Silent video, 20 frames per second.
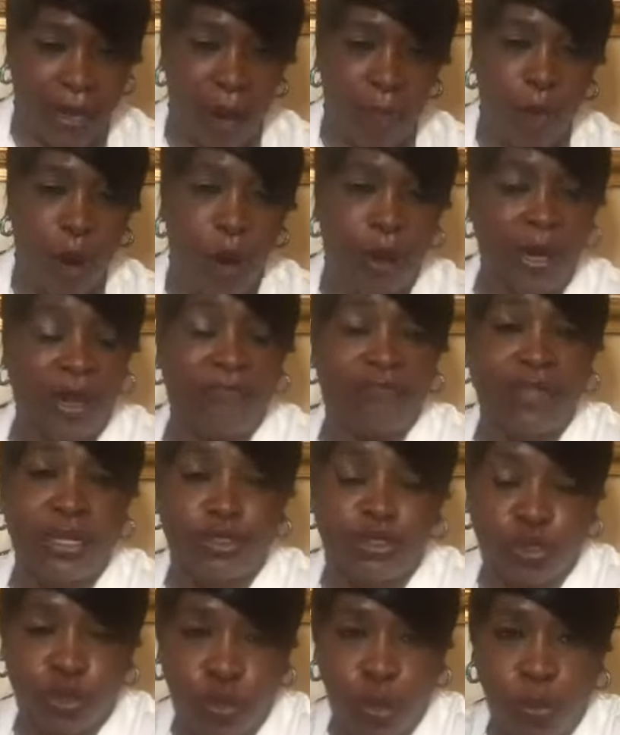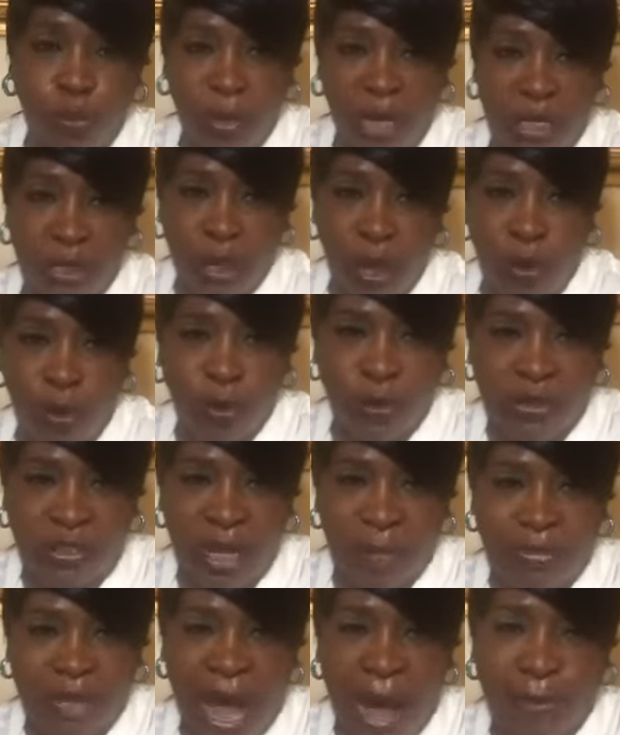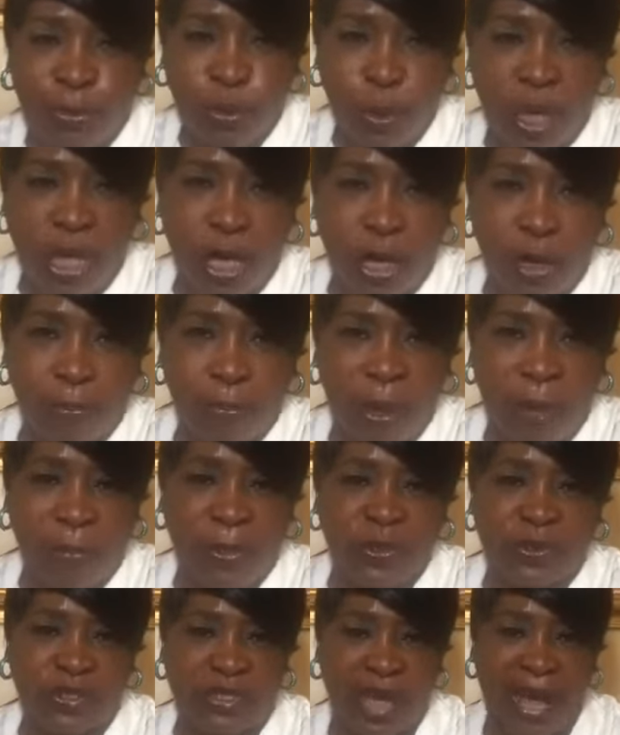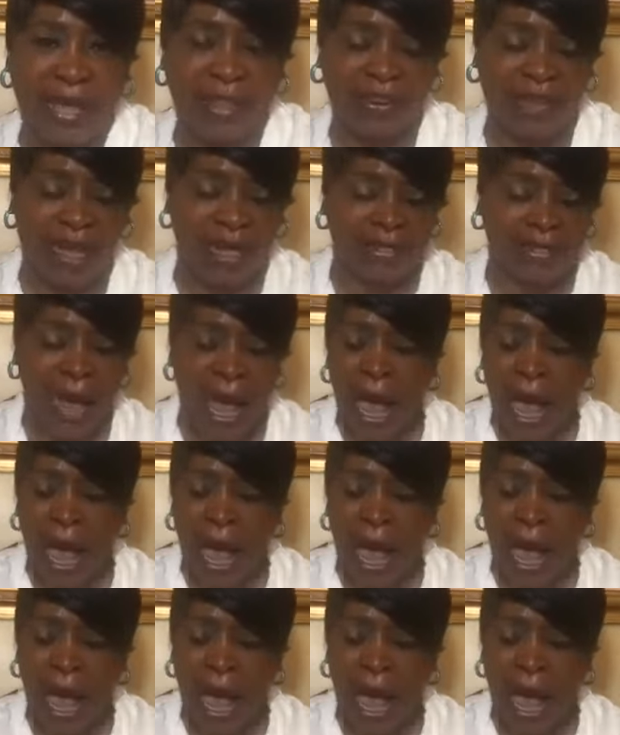Come on. If the truth be told, sometimes we hear people say this.